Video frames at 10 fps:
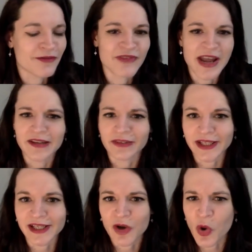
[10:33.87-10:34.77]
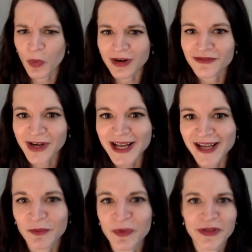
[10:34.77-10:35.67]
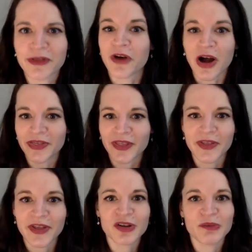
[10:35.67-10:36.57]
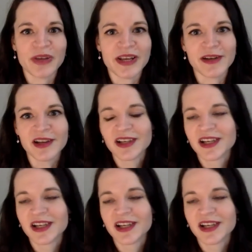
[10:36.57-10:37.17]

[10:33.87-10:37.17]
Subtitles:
vaguely horrifying, with the thought that they could be,